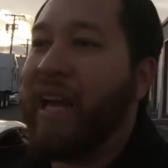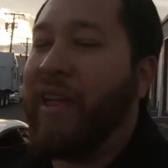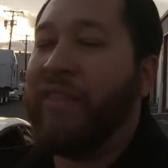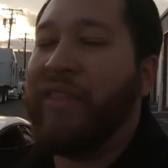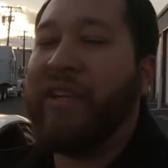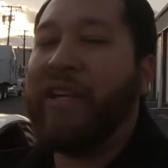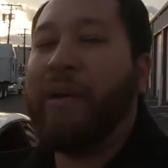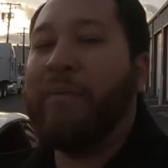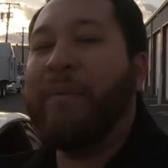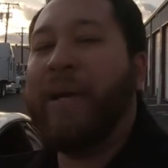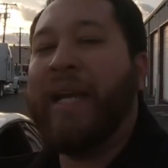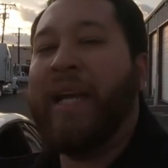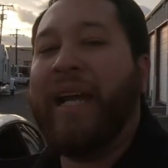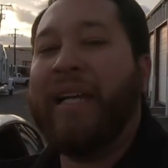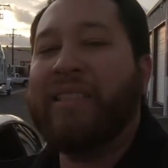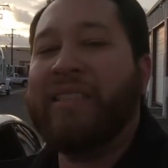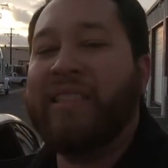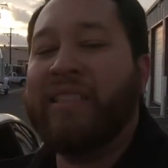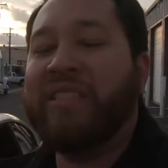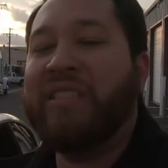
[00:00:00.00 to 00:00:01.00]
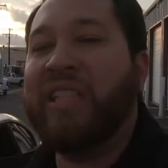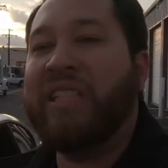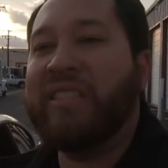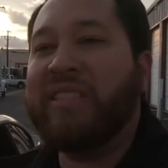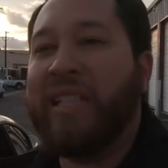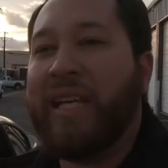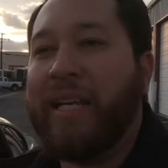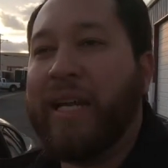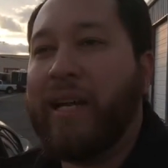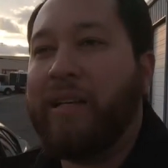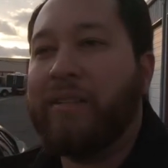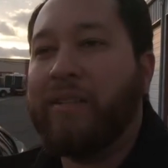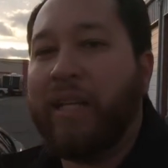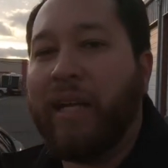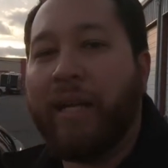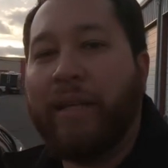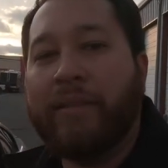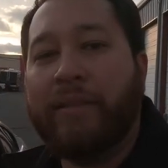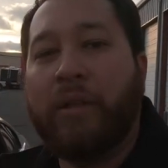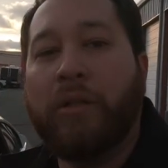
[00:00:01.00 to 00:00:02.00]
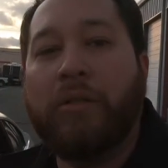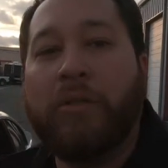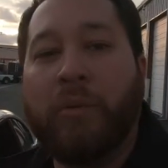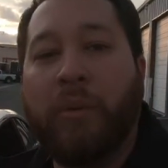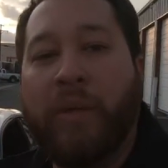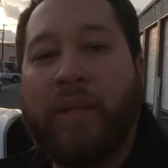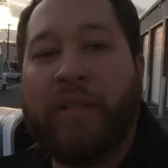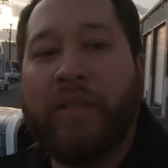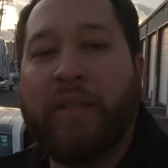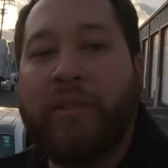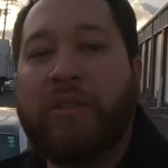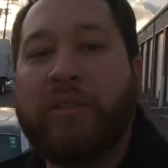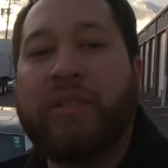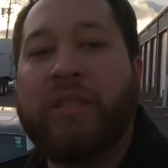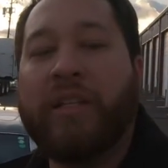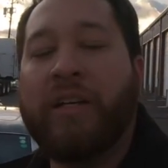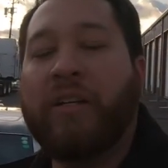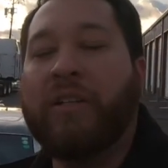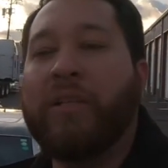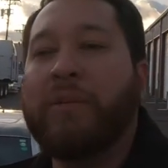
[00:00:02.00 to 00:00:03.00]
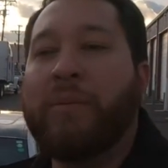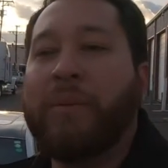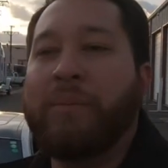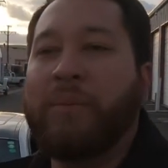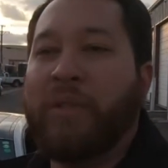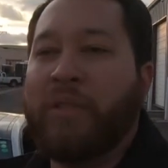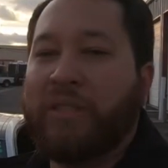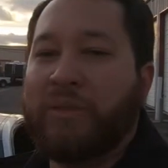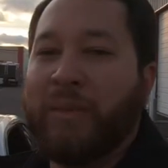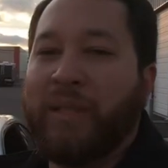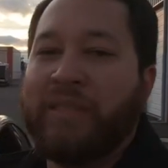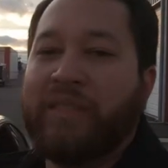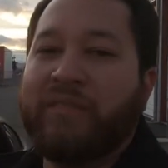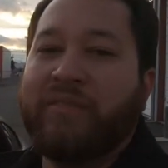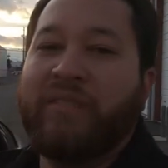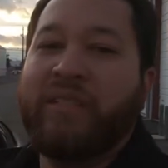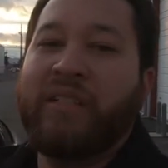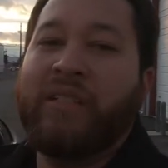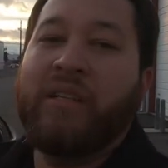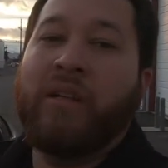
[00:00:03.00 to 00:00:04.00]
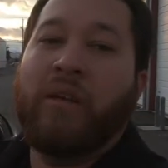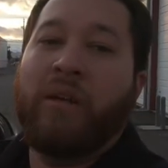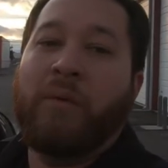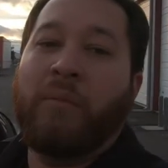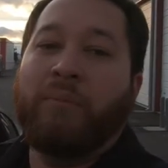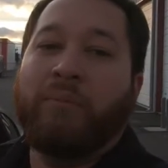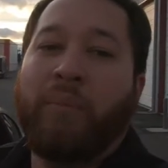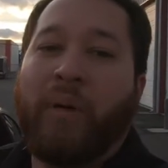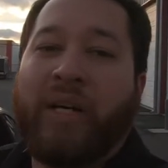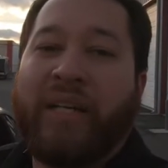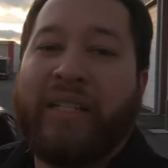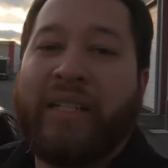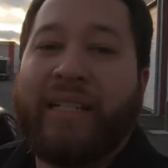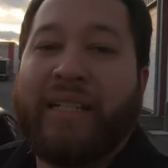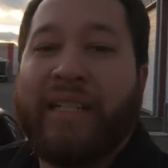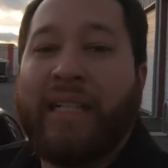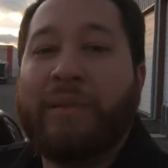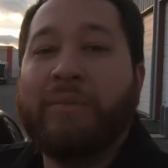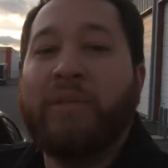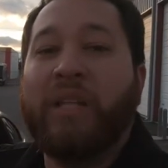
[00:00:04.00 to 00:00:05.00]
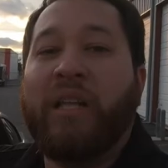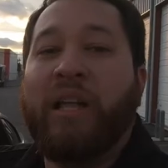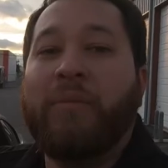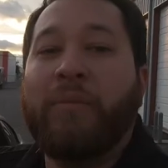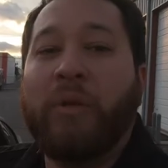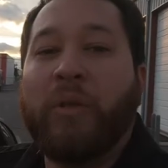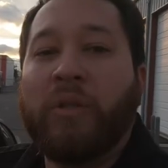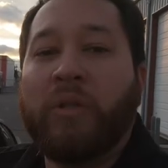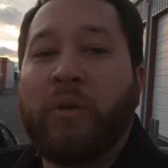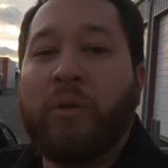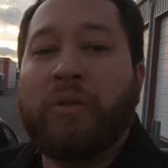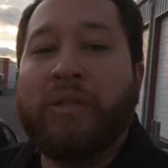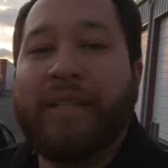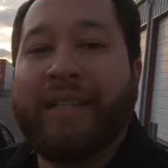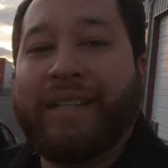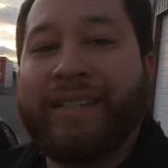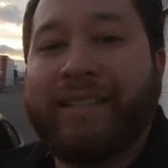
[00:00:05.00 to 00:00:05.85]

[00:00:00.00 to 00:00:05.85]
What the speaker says: I think I may actually change that out and go to one of those. They are a little bit more expensive, but it keeps a lot more colder